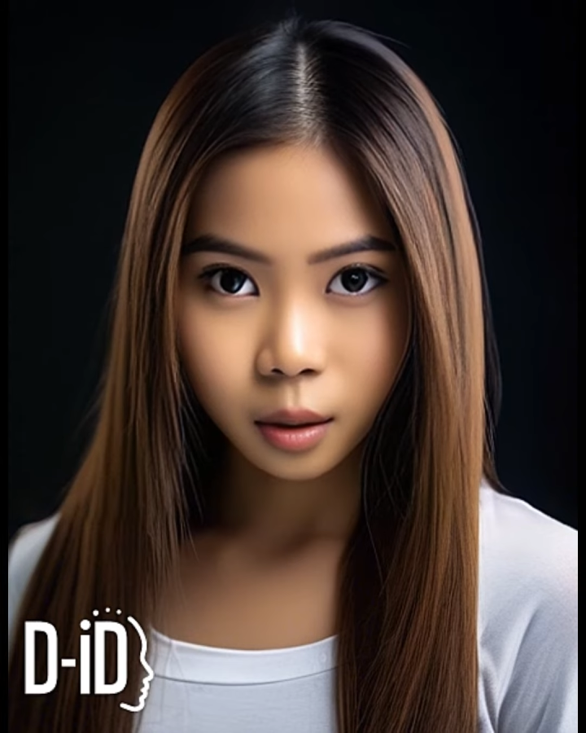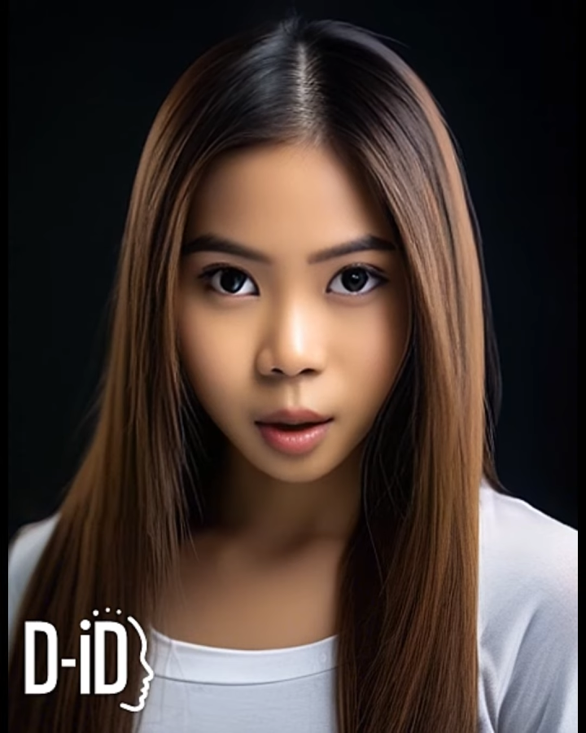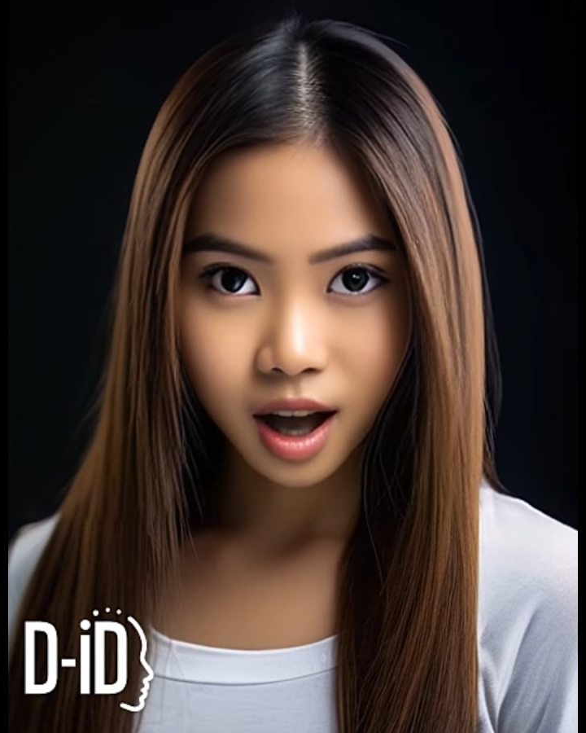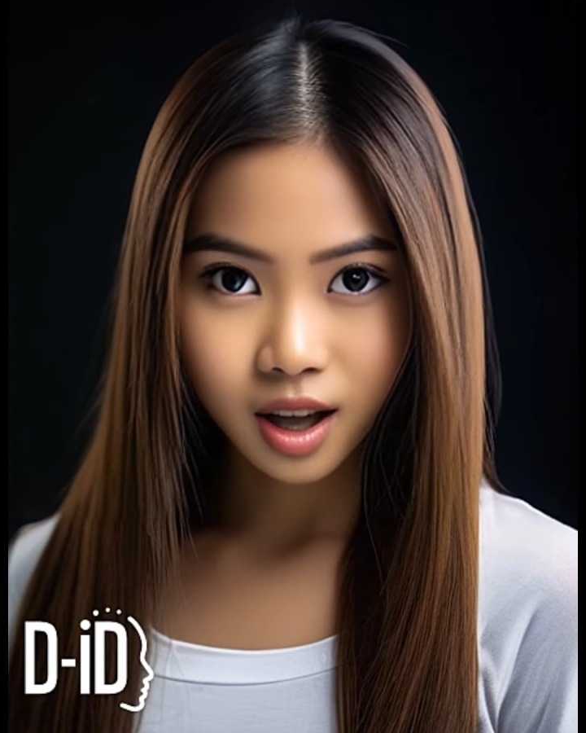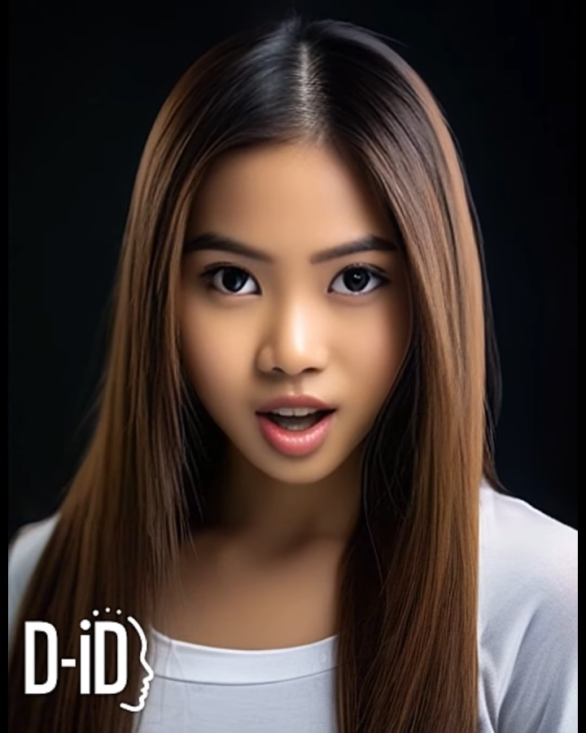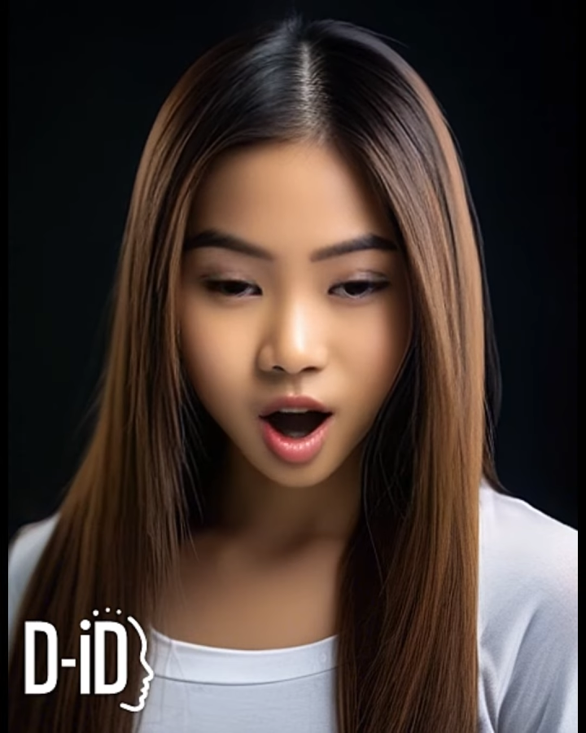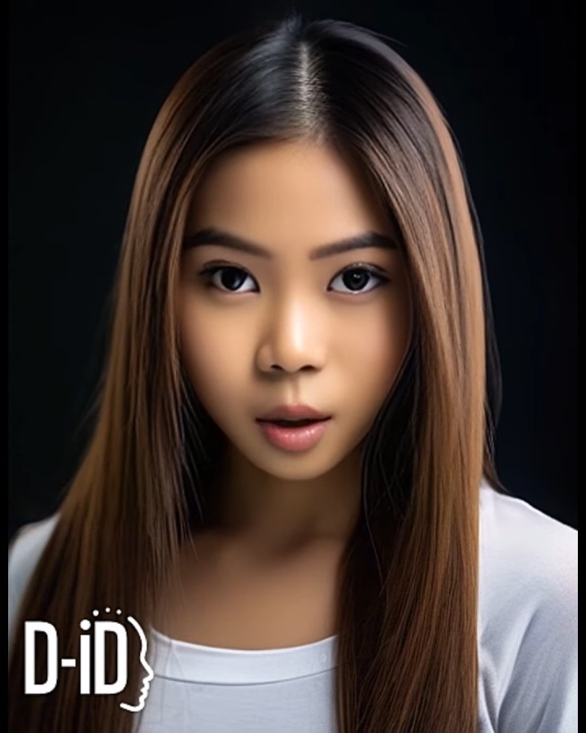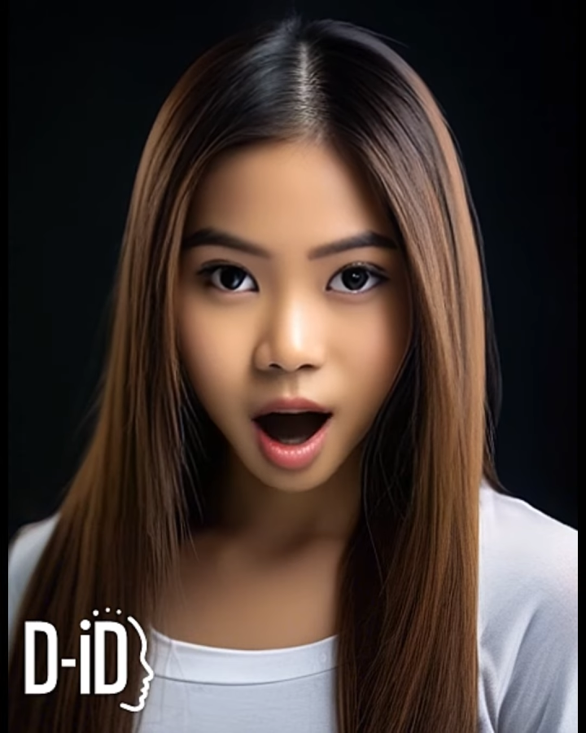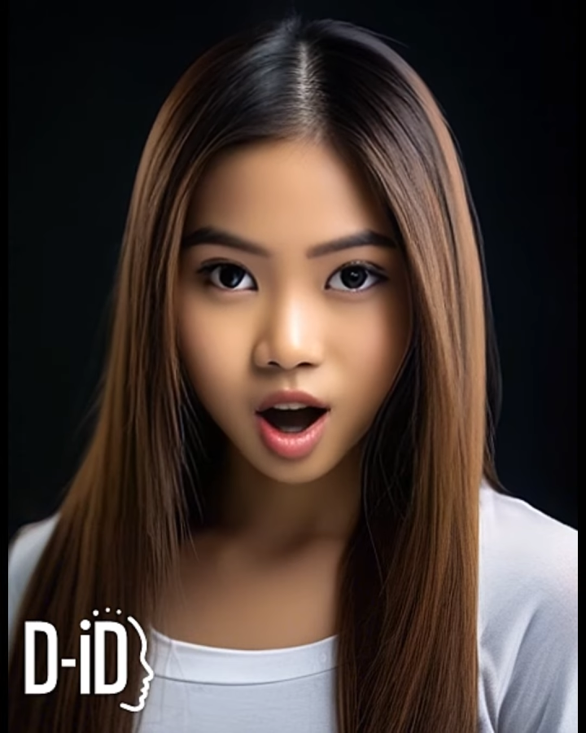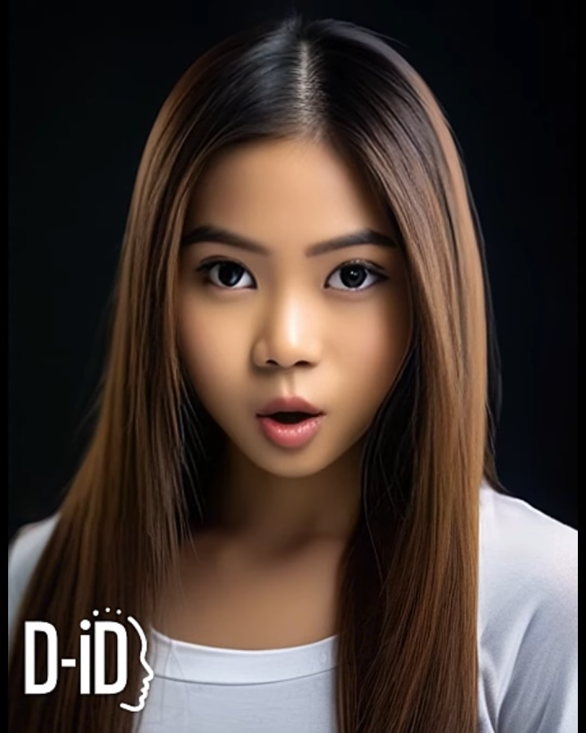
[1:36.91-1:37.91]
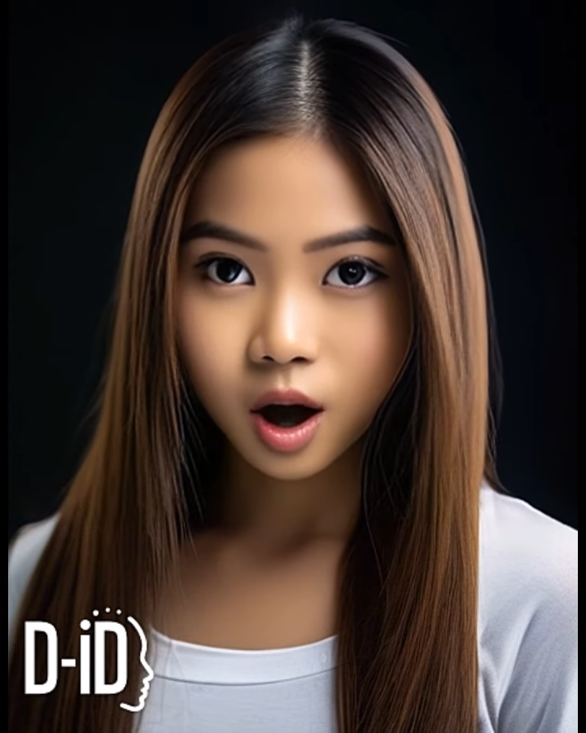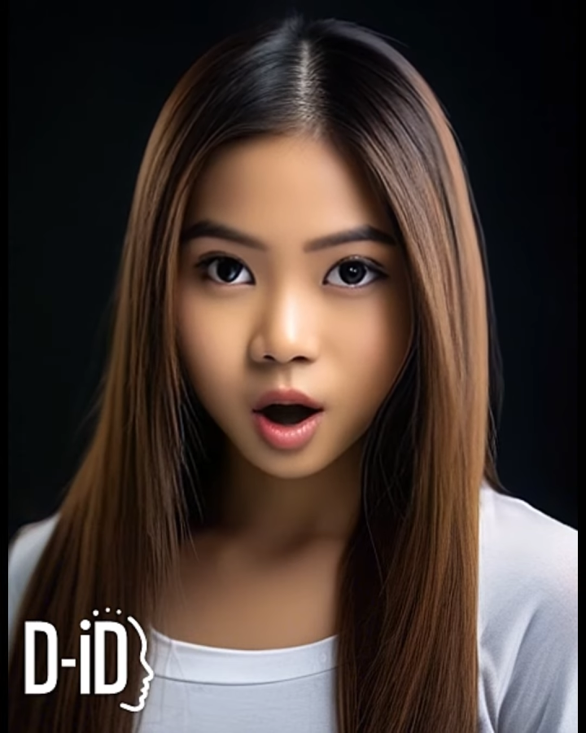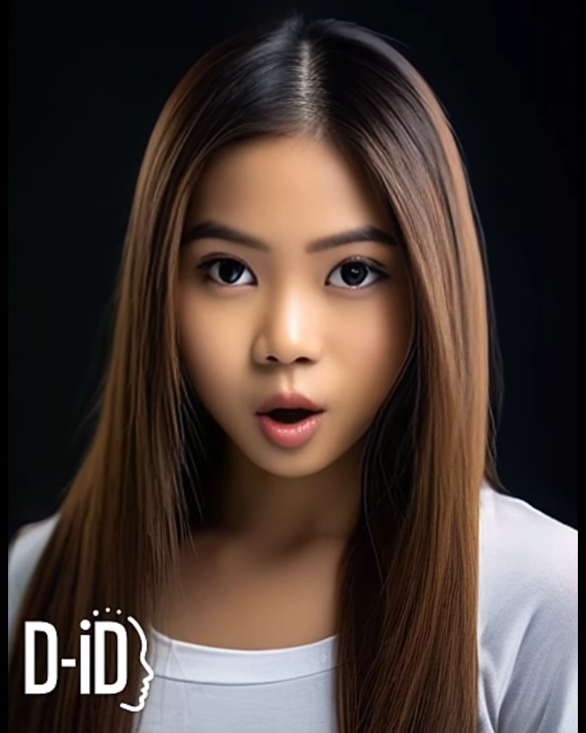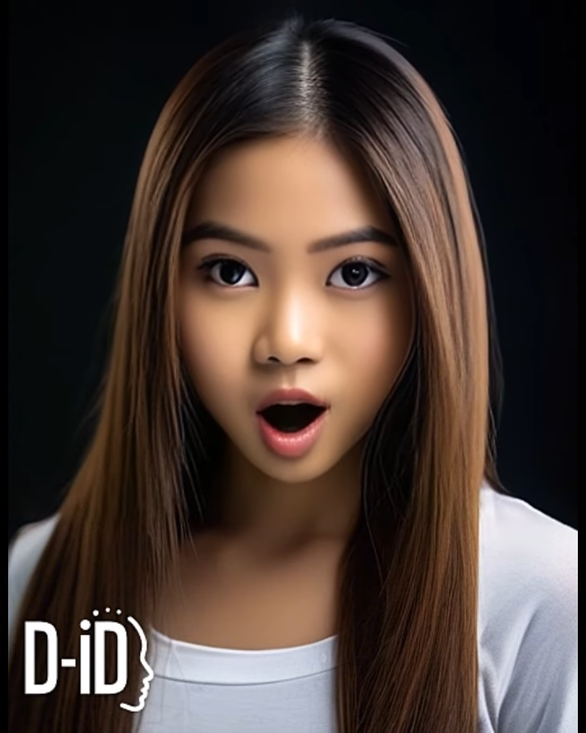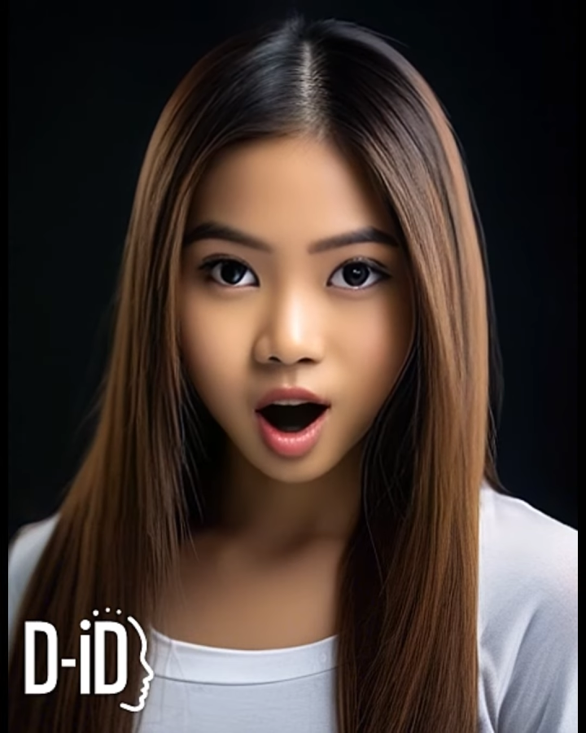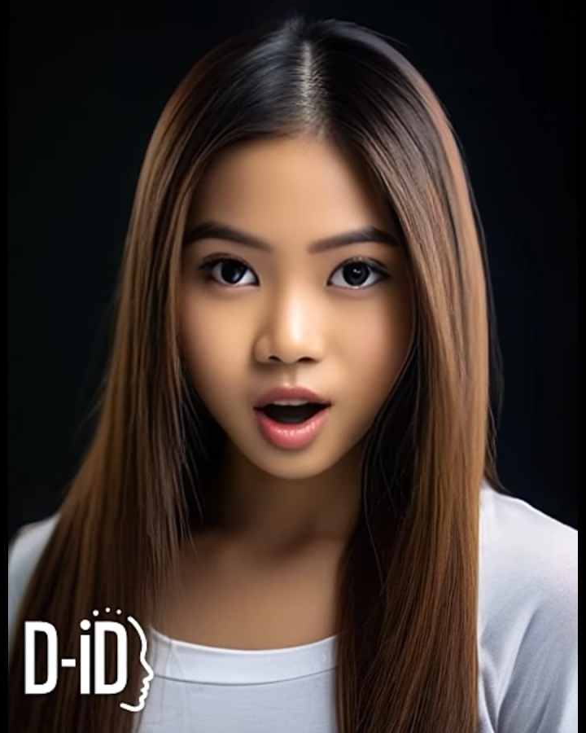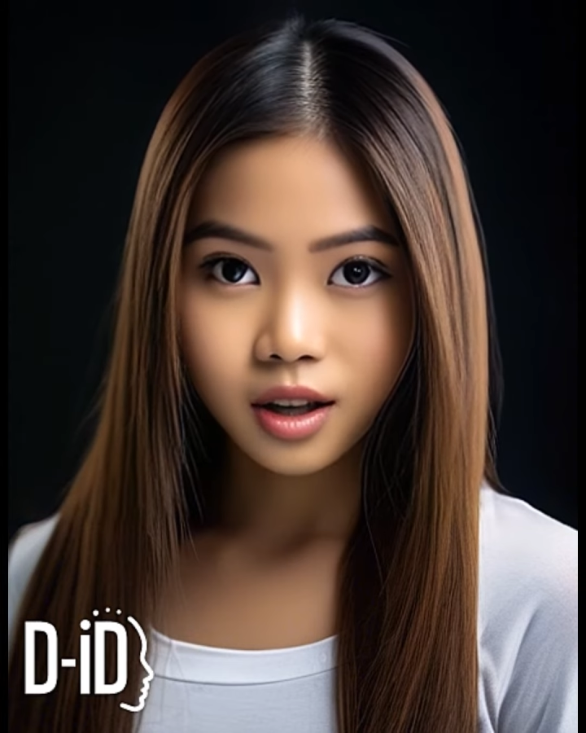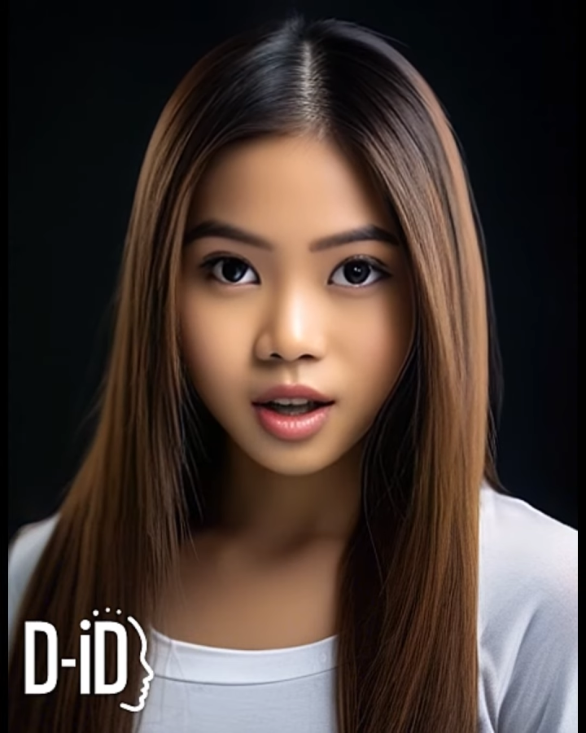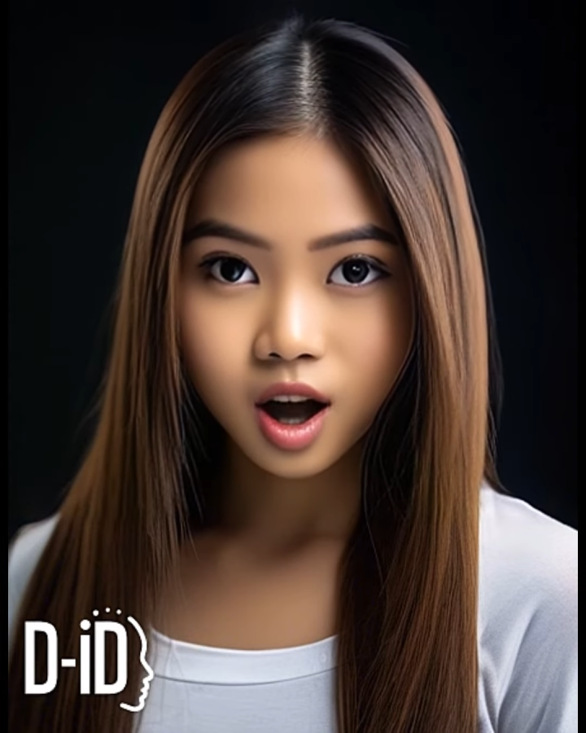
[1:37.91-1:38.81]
Because no matter where you are,